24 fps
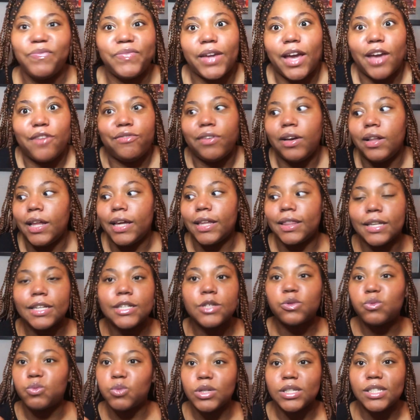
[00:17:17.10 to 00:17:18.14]
I felt like
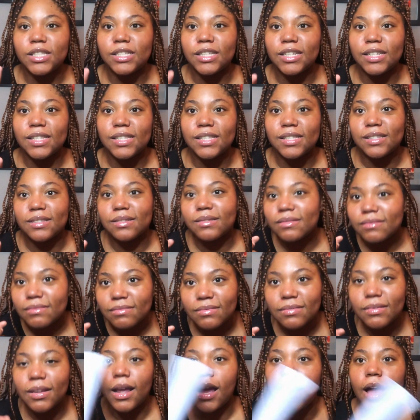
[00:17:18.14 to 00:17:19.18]
this was just
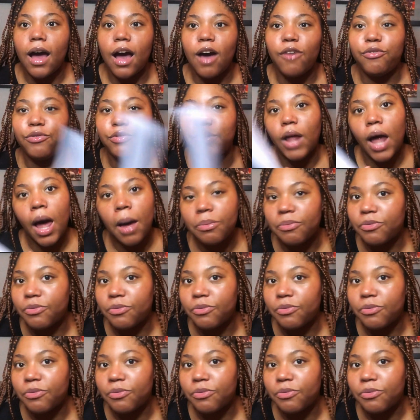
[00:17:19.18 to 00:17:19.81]
a flop